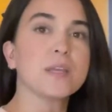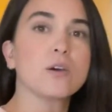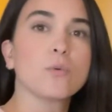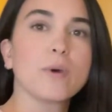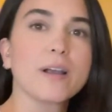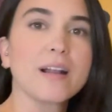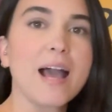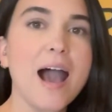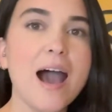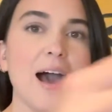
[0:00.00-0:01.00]
where it
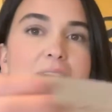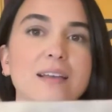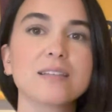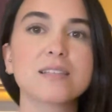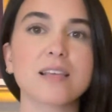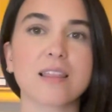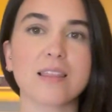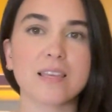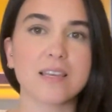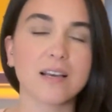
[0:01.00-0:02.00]
has
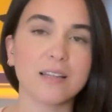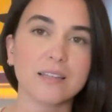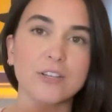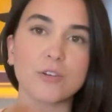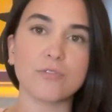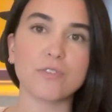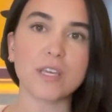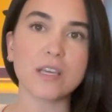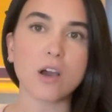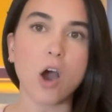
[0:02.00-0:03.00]
the
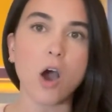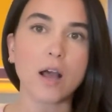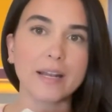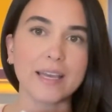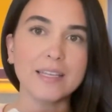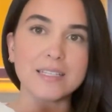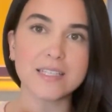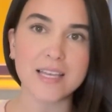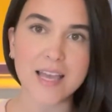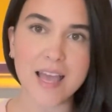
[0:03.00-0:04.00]
calligraphy on it.
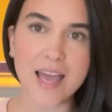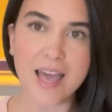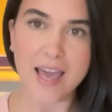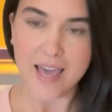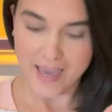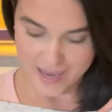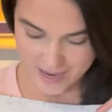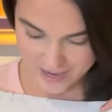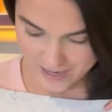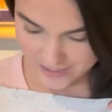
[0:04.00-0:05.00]

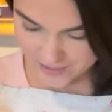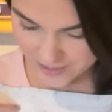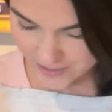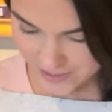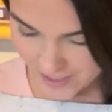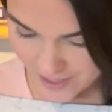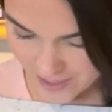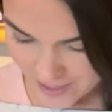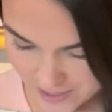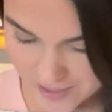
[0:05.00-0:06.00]
And this